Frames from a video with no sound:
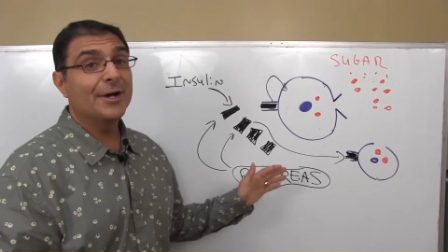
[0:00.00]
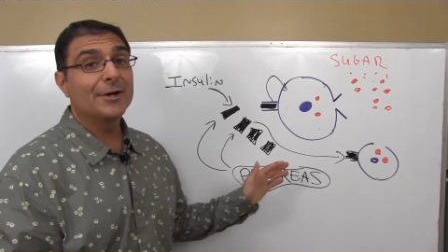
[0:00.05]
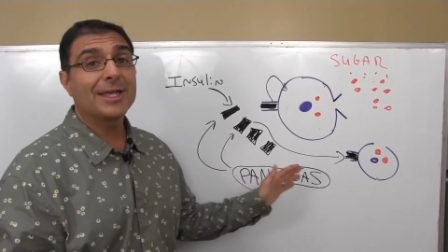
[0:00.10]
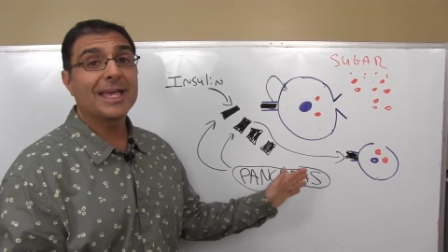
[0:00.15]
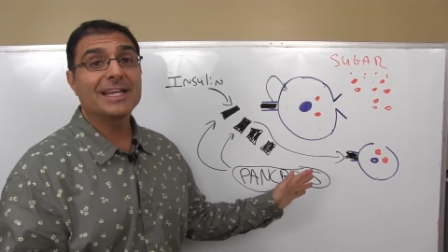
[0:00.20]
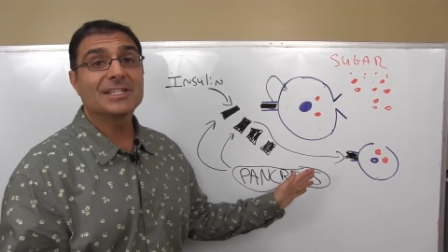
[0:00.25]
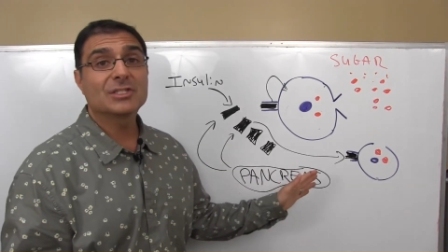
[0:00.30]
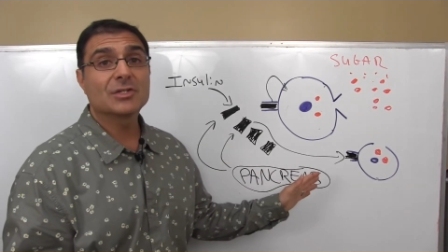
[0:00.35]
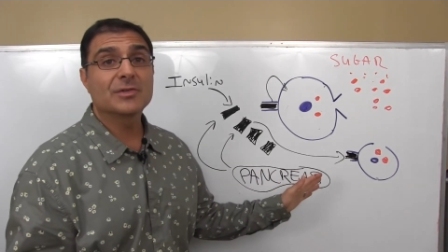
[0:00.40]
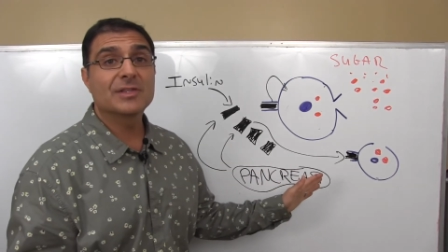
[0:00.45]

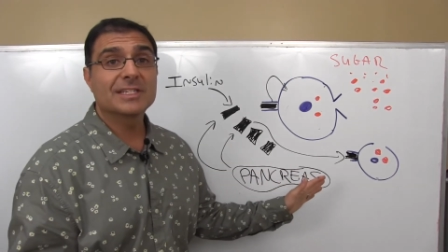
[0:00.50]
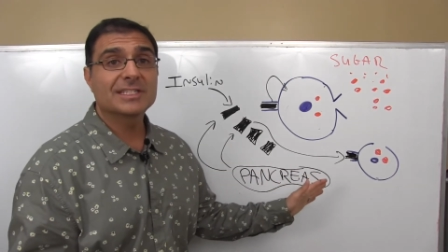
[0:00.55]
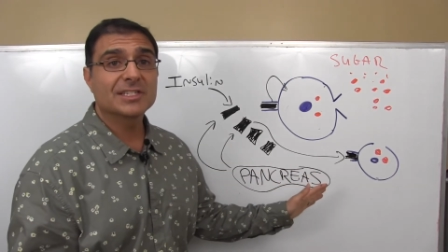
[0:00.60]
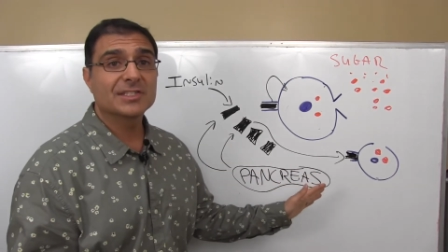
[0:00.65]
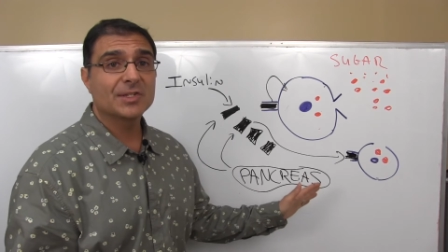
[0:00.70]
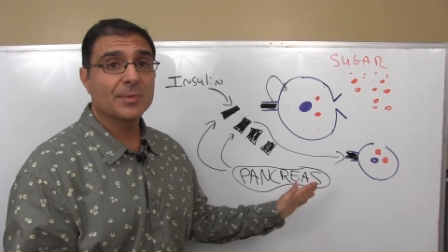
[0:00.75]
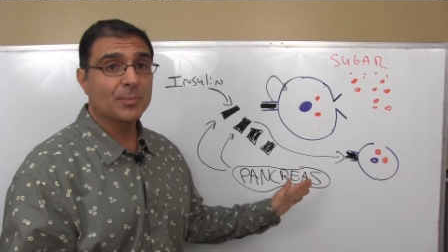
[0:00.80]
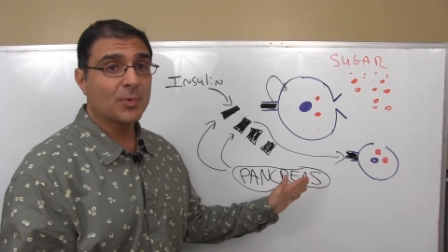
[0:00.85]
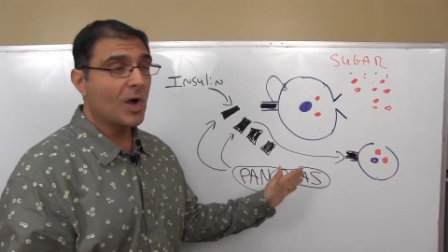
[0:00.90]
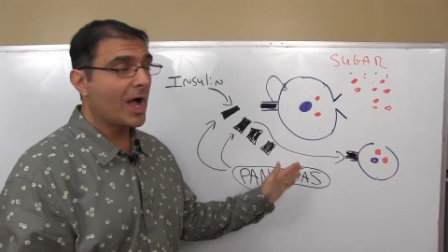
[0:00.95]
Okay, so
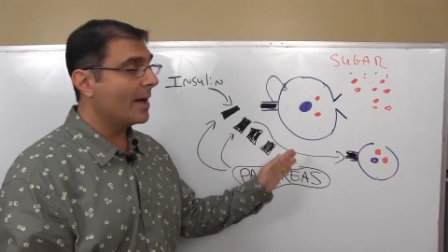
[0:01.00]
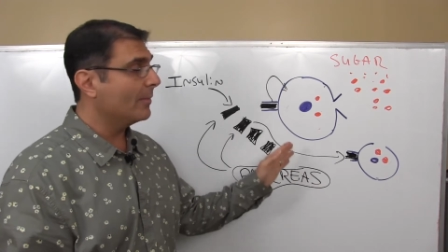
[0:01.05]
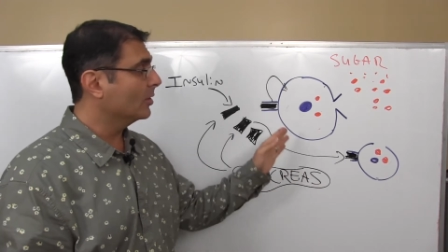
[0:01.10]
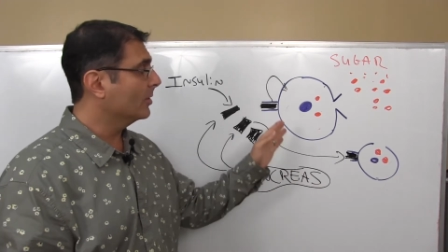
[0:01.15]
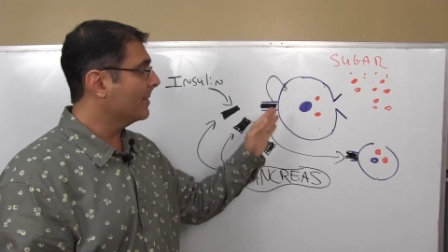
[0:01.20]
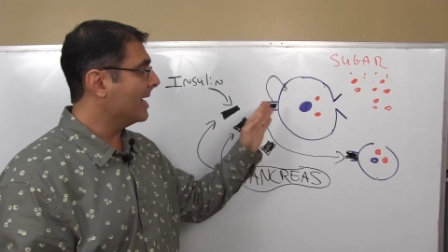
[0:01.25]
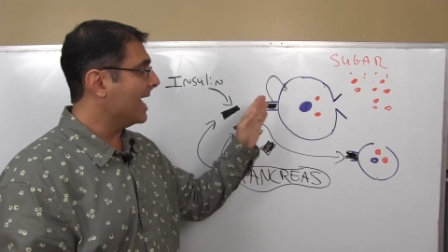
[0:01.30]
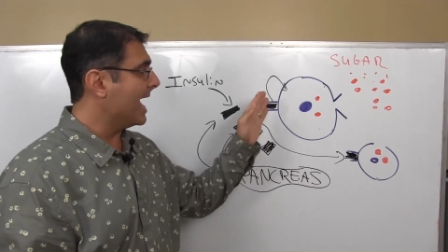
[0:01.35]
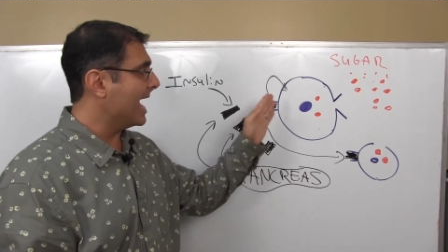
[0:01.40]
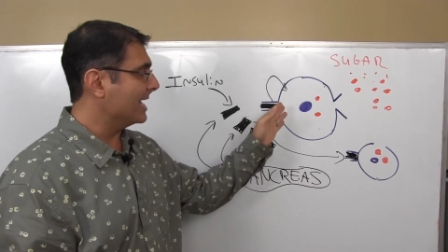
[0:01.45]
this is a
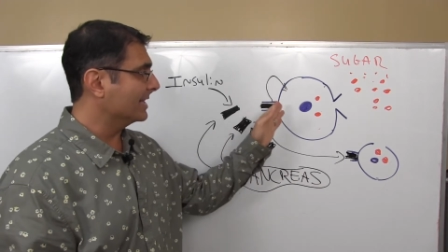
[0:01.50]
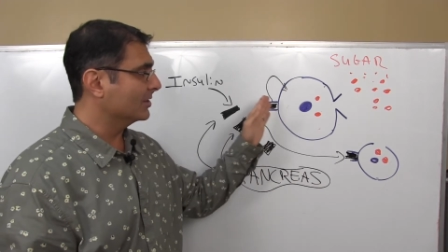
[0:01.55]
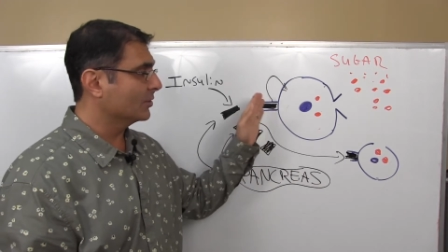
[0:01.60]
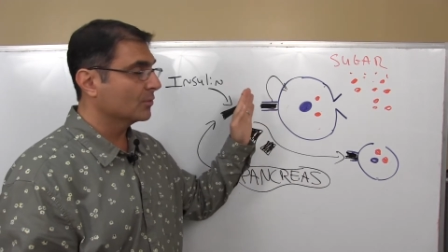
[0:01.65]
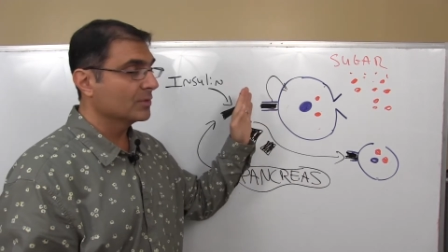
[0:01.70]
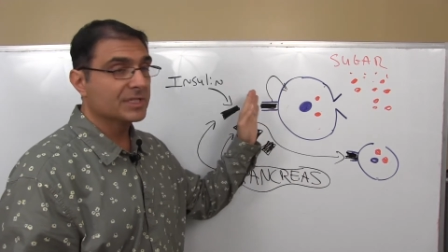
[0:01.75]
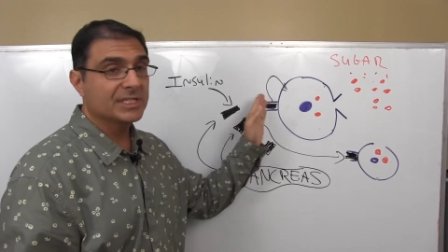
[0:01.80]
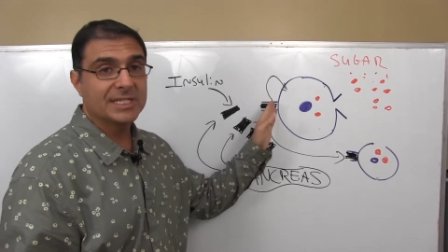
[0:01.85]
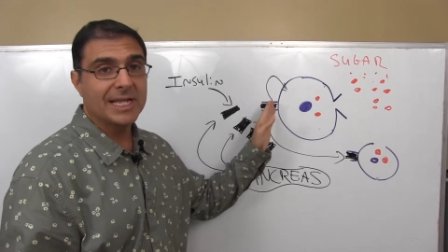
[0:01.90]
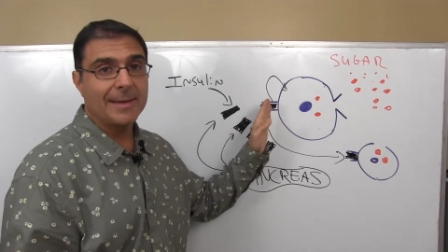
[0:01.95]
problem at
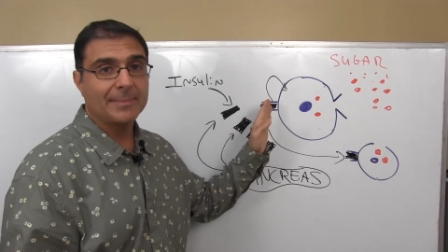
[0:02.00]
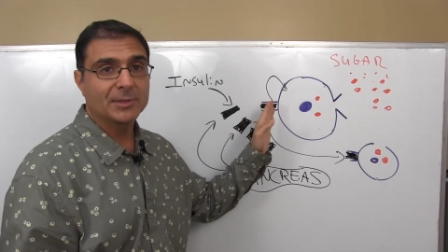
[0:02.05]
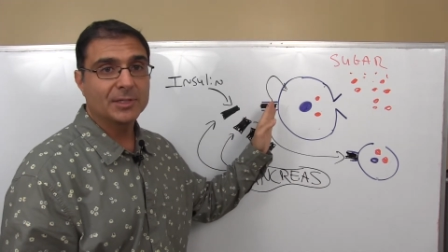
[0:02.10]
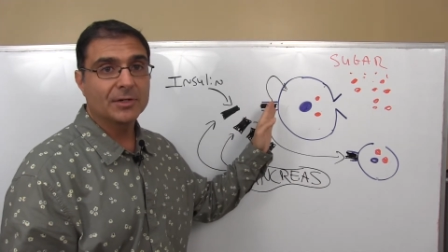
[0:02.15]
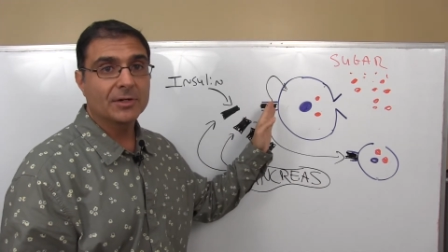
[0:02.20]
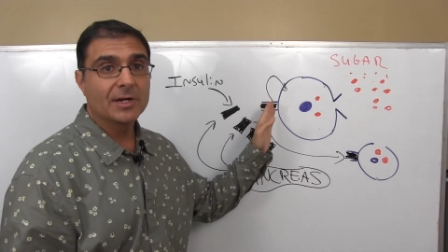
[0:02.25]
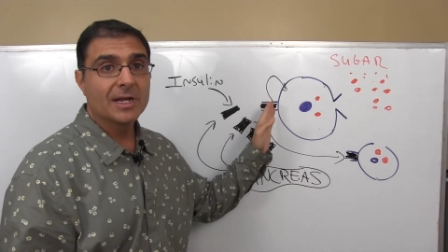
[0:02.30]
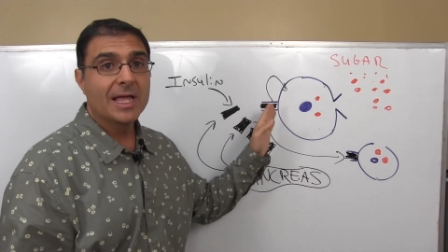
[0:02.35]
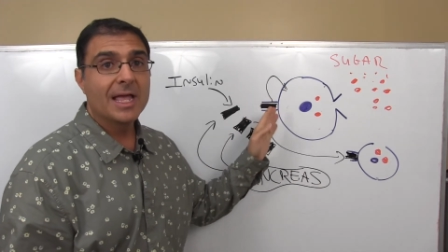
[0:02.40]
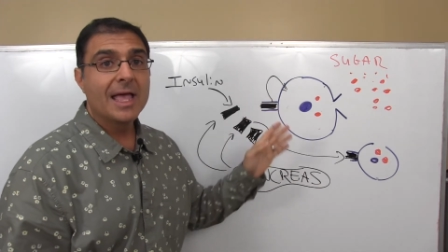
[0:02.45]
the
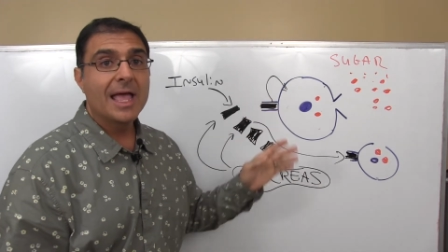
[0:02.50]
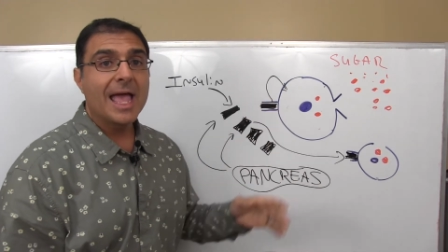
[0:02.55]
receptor.